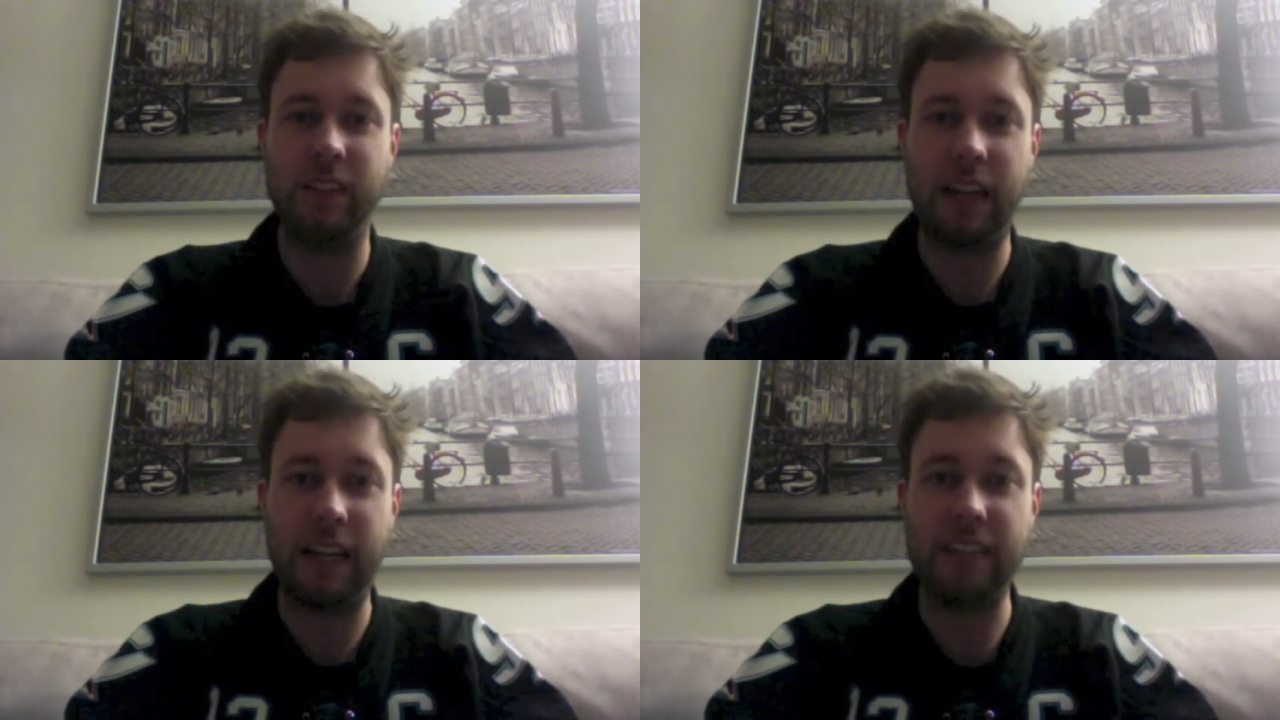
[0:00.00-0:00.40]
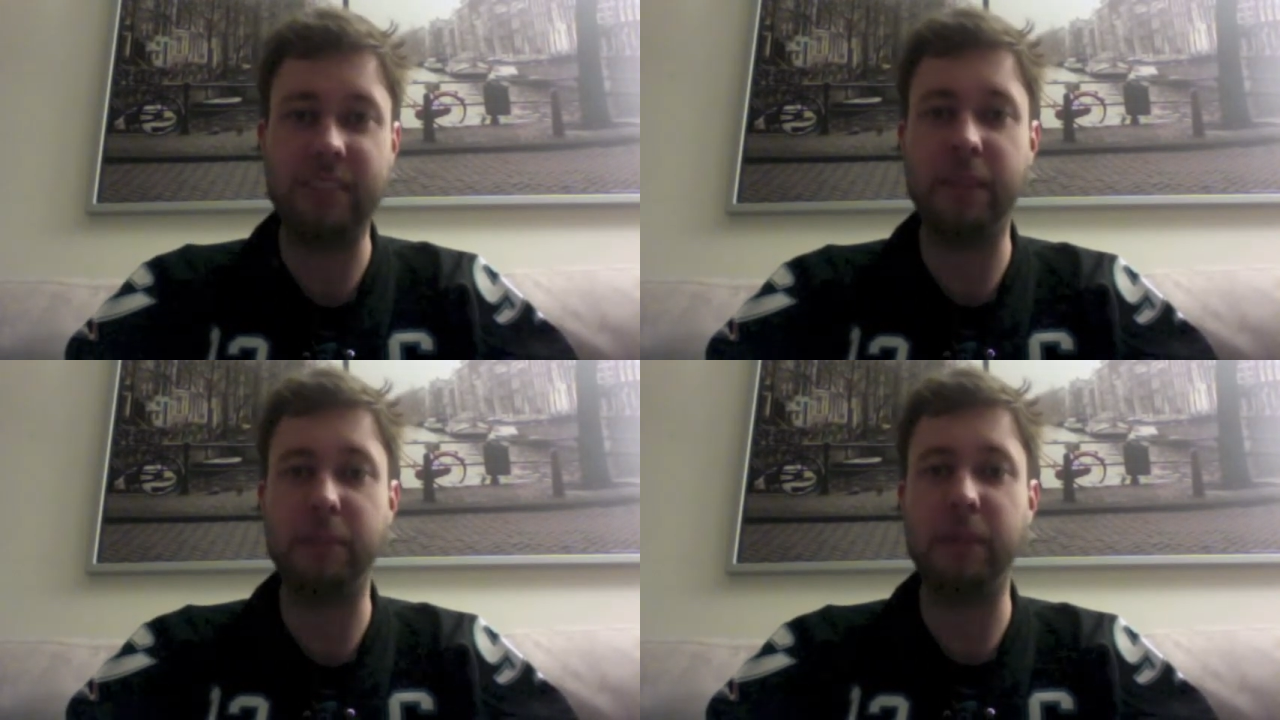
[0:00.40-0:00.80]
And I
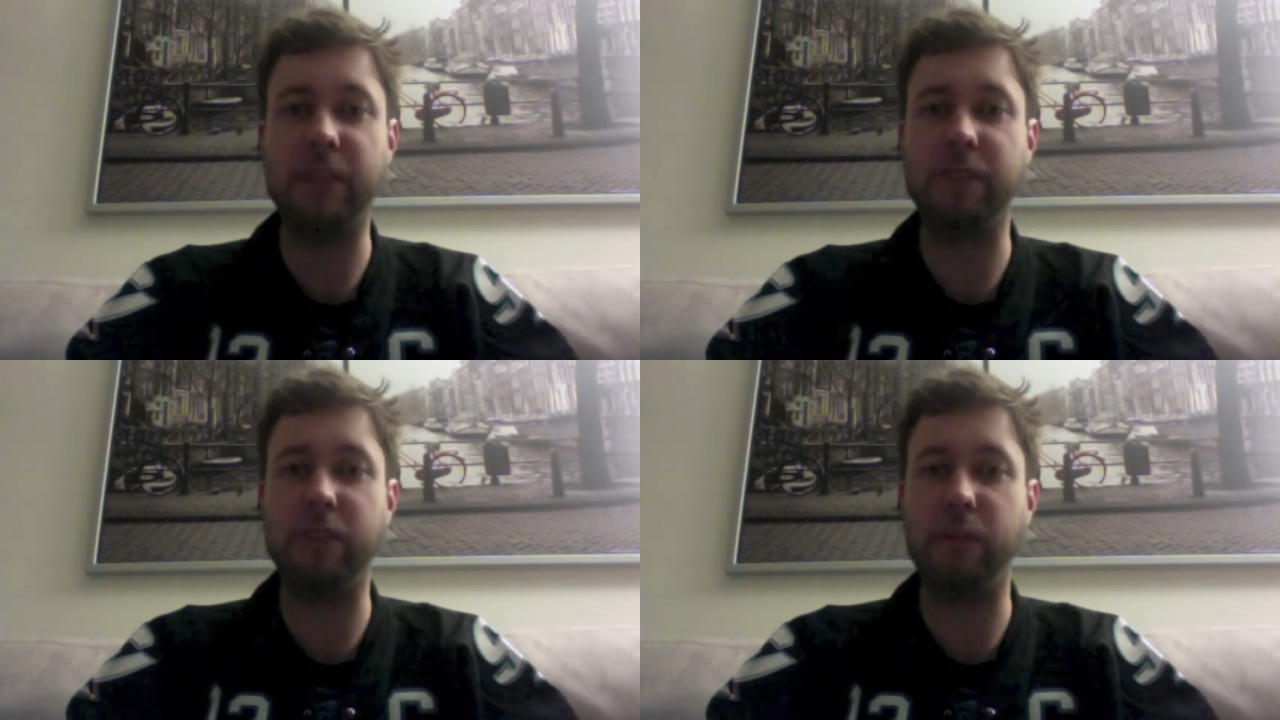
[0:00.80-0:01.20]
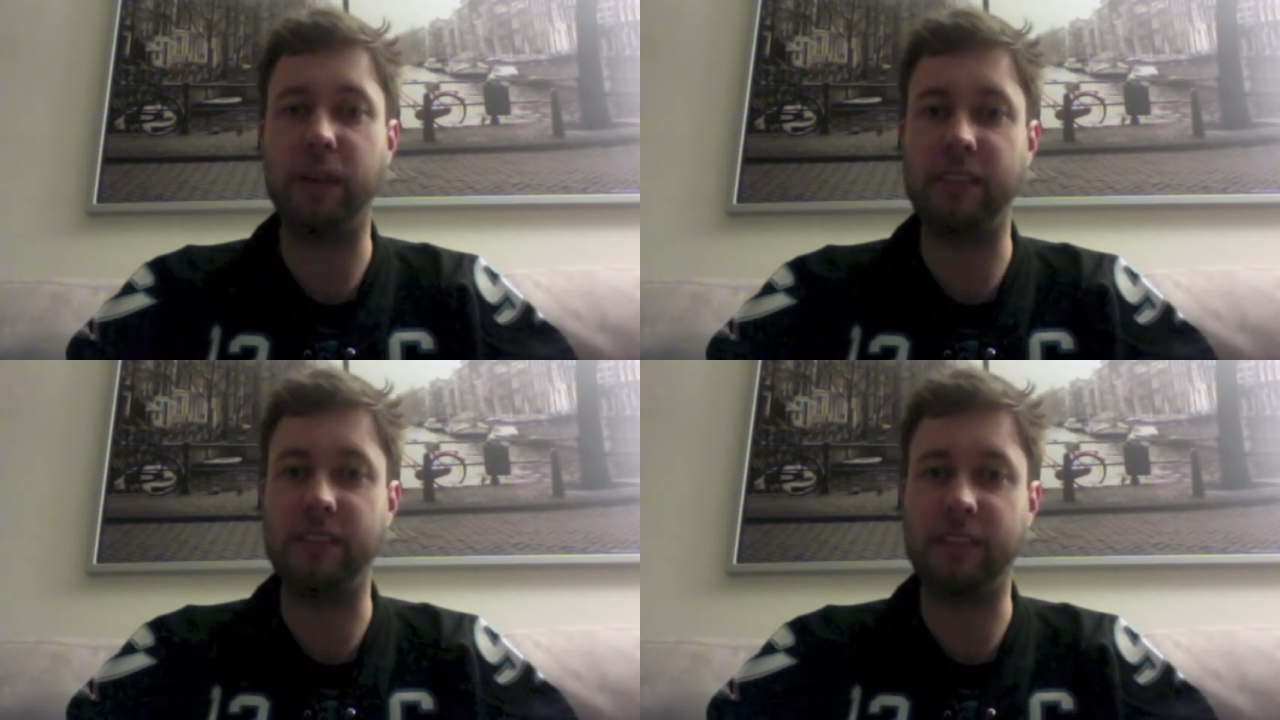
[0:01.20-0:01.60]
see the Minnesota
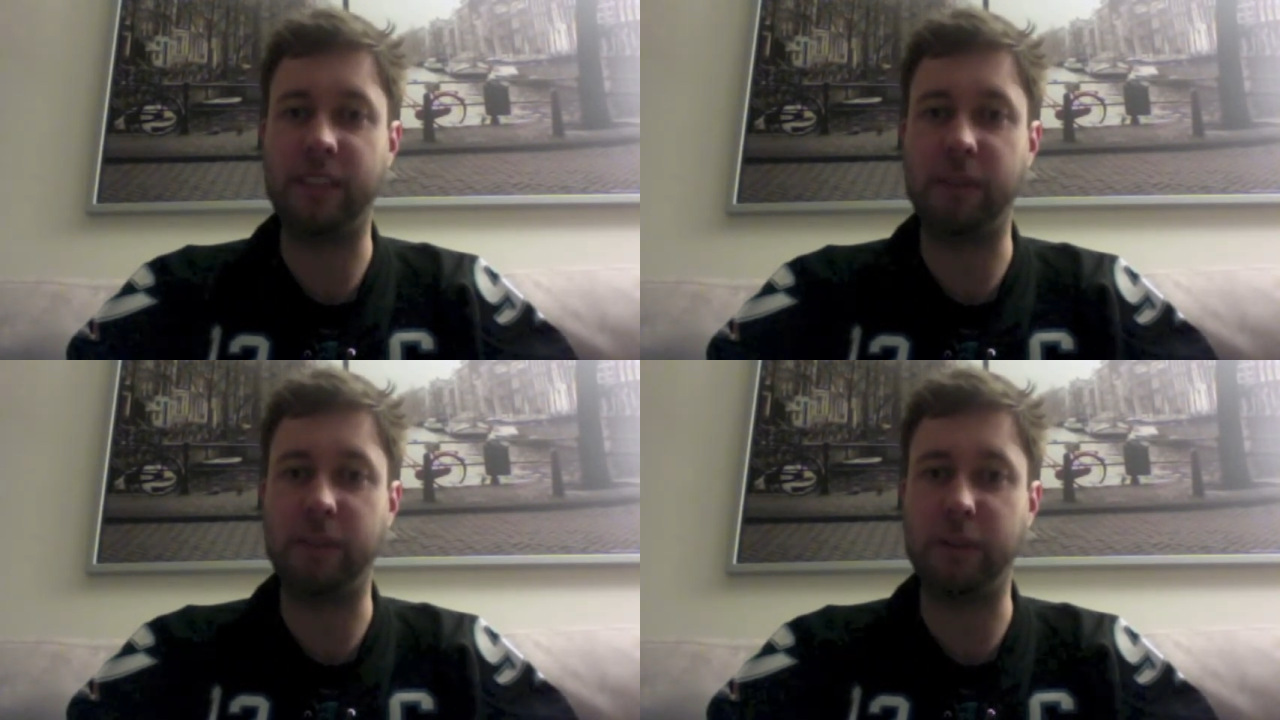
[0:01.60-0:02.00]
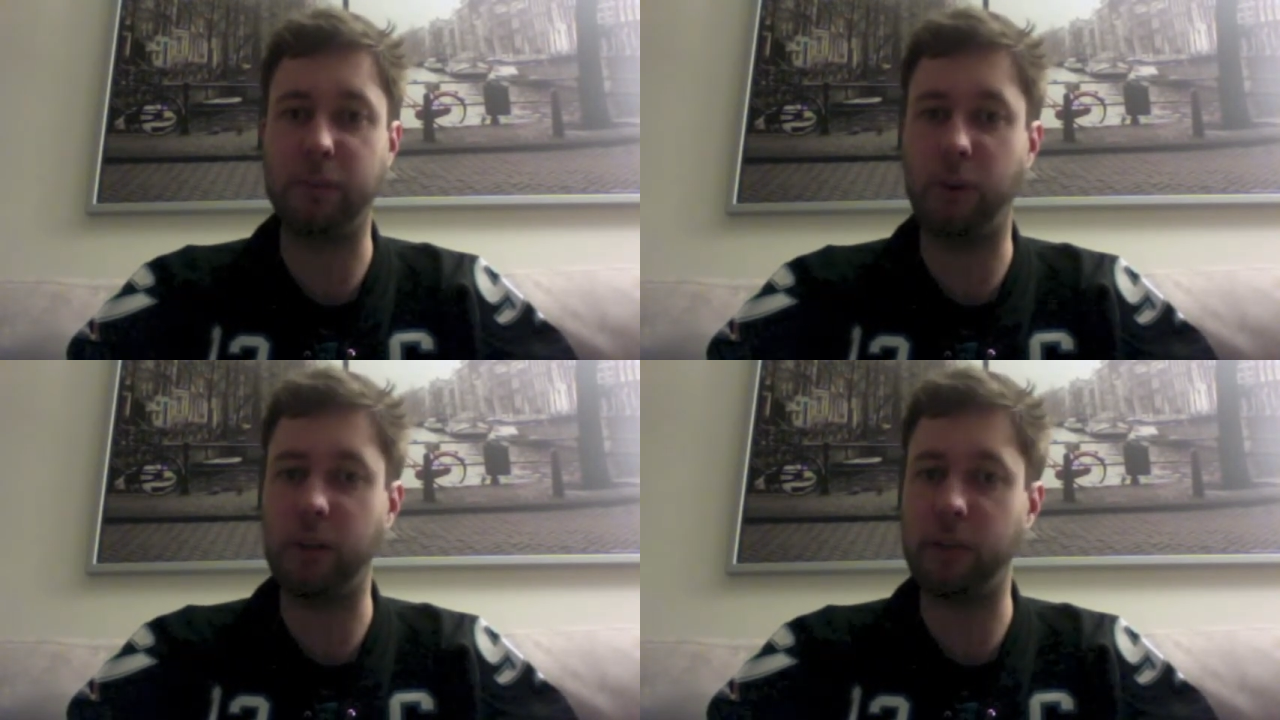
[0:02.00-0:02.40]
Wild as a team with
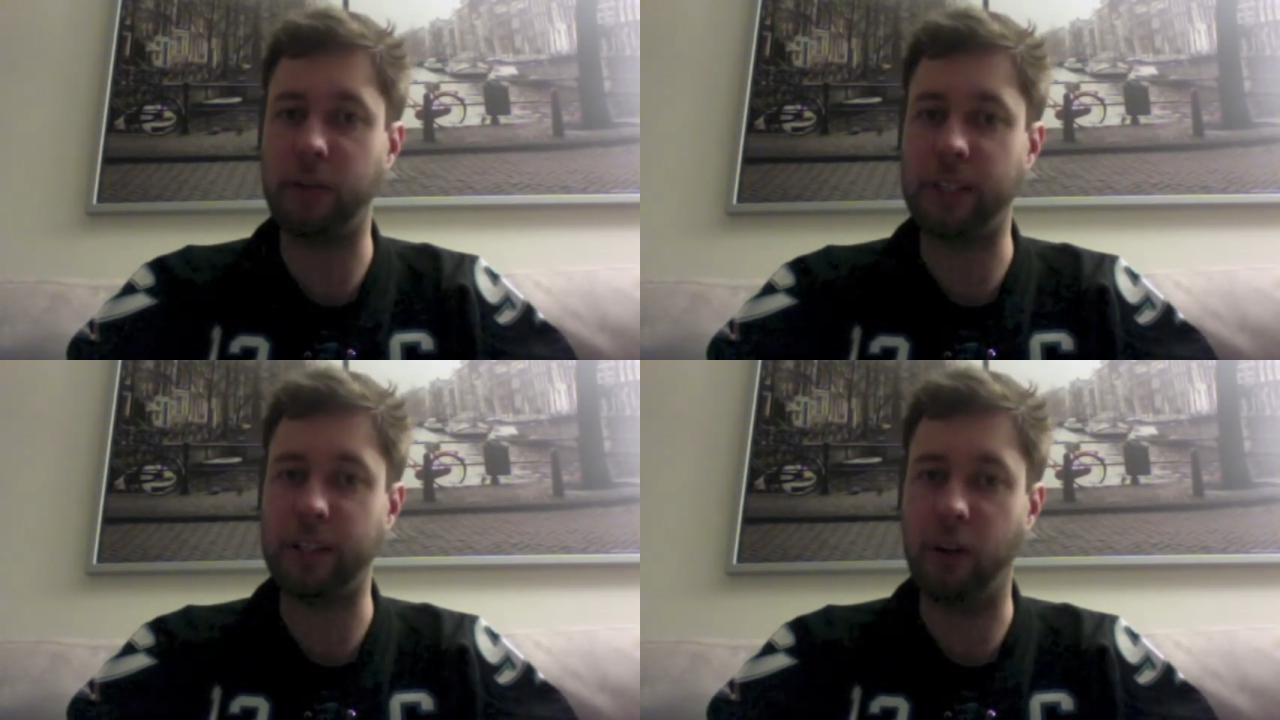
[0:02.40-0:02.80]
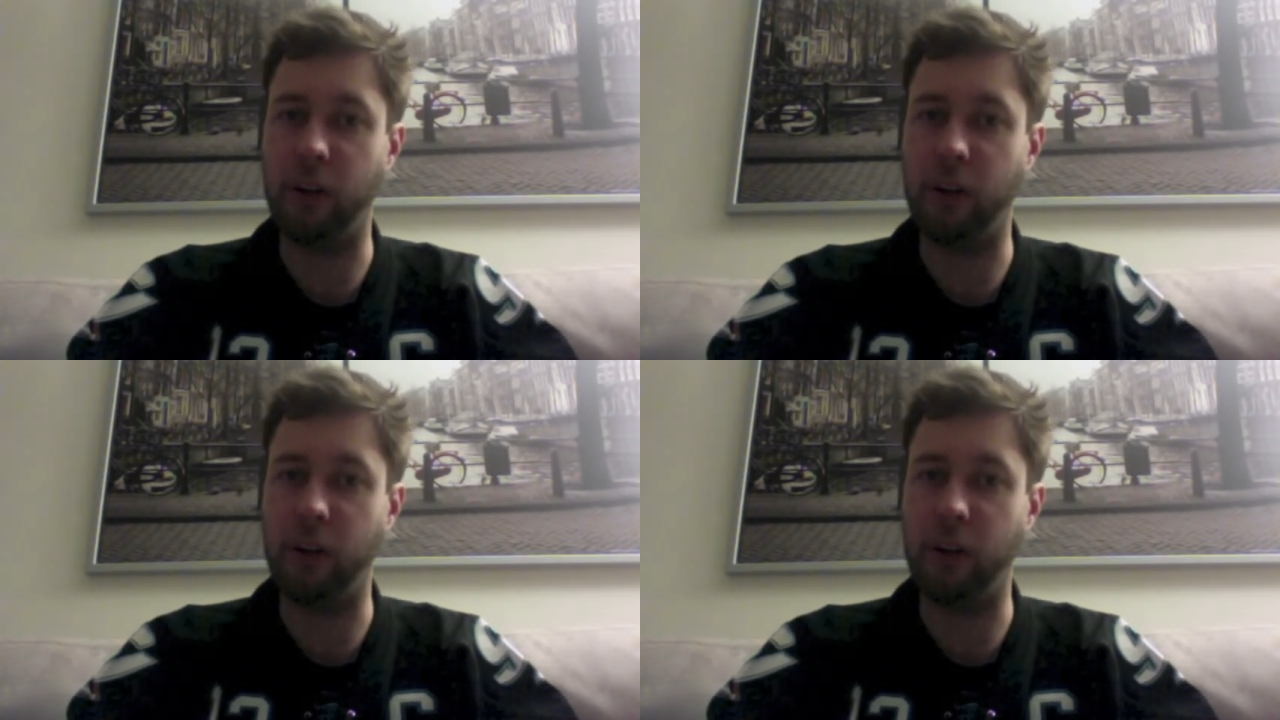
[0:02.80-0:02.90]
spoiler written all